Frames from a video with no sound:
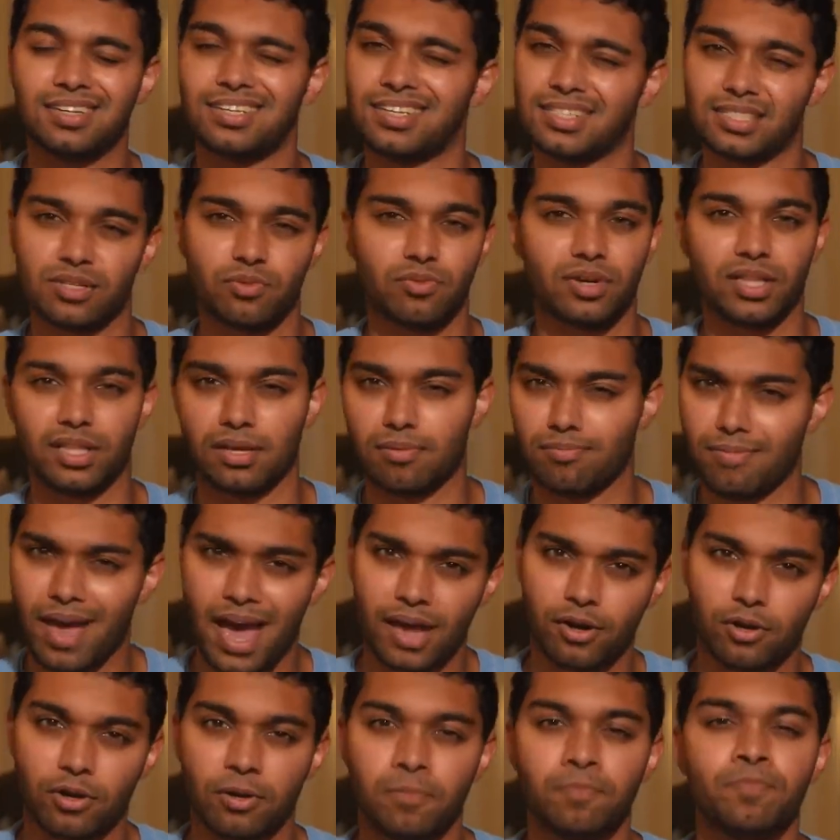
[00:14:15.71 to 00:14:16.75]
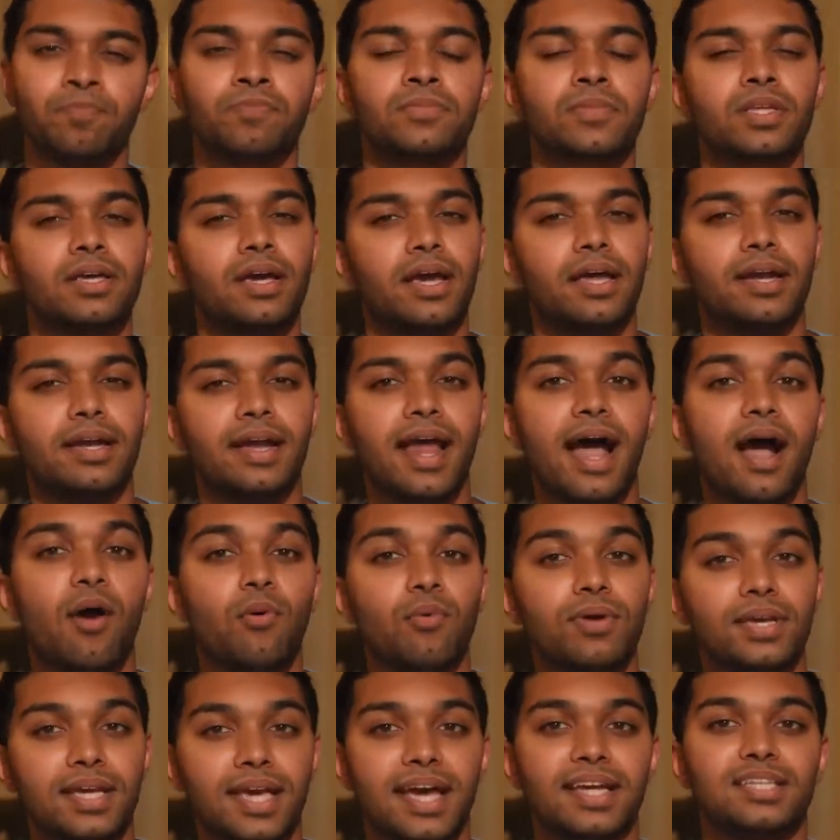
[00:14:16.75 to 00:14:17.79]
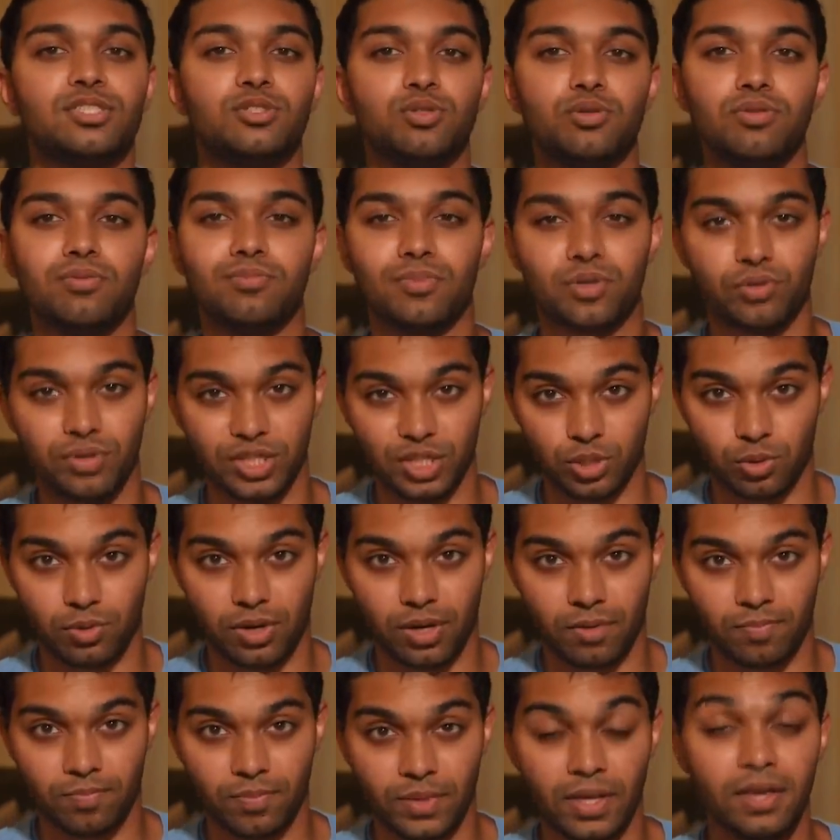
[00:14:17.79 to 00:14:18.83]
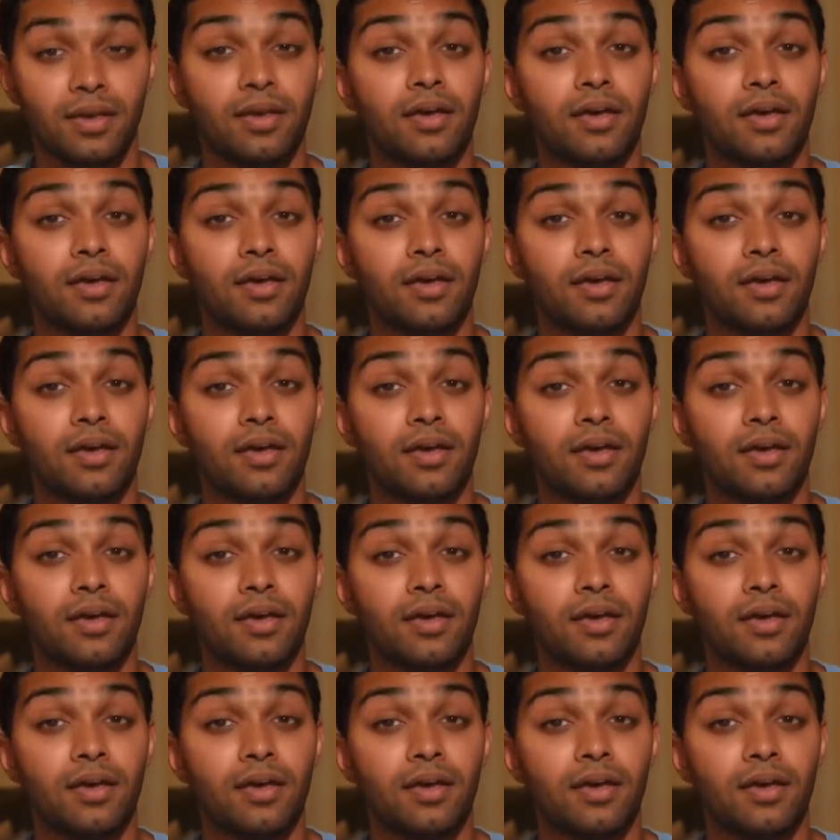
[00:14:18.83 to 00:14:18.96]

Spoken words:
it doesn't really matter. And now we get to Mary Geoise.